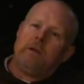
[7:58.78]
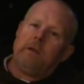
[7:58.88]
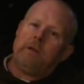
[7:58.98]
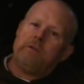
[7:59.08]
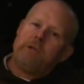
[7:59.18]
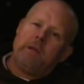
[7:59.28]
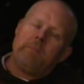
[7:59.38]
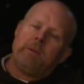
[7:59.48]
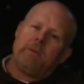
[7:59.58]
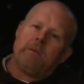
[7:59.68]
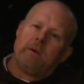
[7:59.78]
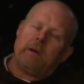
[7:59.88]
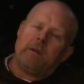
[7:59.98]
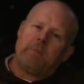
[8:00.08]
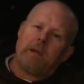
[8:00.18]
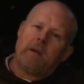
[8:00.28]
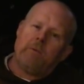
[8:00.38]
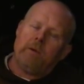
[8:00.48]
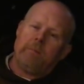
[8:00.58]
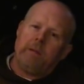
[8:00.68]
to the Jeep on the
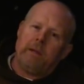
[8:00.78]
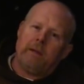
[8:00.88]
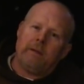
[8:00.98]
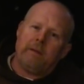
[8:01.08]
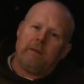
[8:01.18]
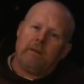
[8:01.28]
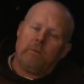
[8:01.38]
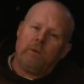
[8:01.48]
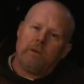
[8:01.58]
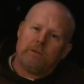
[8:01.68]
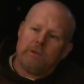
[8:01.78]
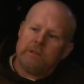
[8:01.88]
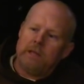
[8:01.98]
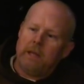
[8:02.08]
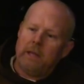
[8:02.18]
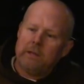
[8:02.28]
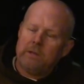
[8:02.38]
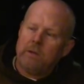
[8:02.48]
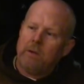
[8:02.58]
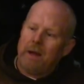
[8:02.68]
plywood because the wheels just sink in.
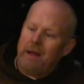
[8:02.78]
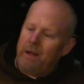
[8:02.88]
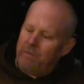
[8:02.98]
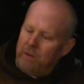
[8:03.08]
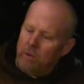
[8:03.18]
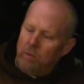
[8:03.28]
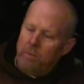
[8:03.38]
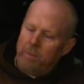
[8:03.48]
So I have to